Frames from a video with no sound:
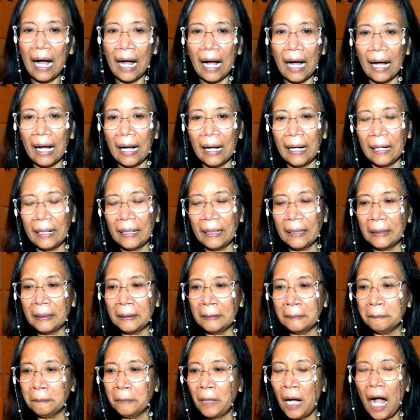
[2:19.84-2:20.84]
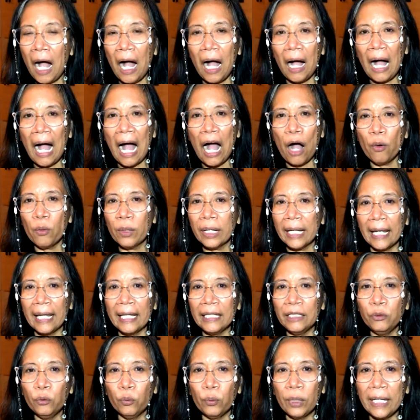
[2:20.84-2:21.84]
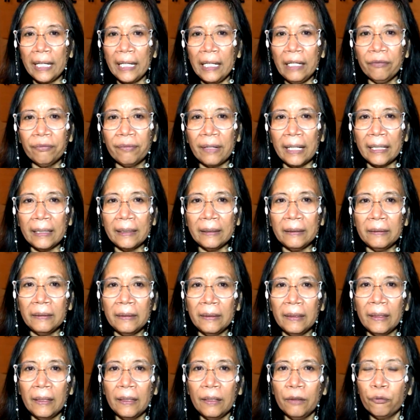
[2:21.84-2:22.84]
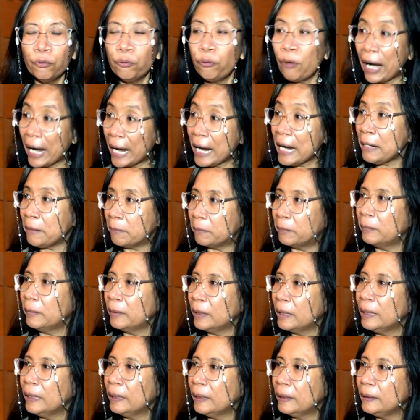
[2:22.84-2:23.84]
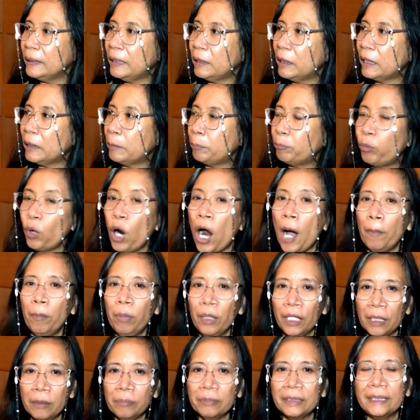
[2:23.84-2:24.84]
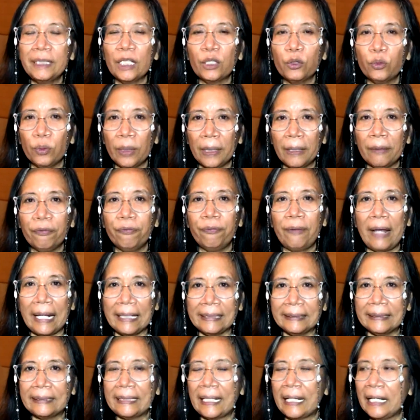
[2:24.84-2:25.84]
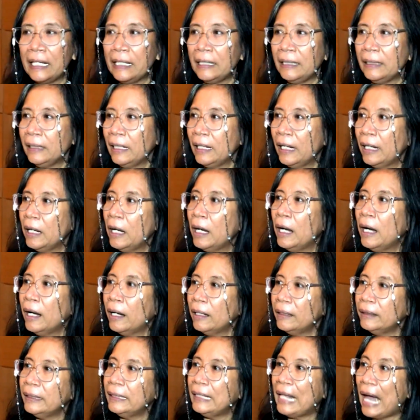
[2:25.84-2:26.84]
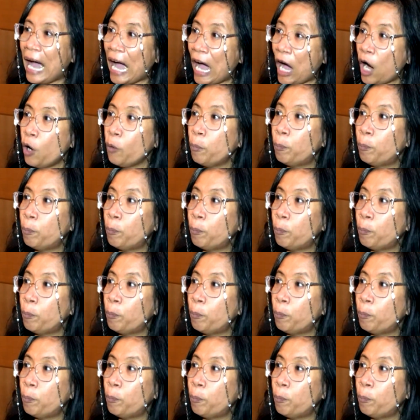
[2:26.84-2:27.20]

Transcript: um, how can we even frame the problems that we are facing now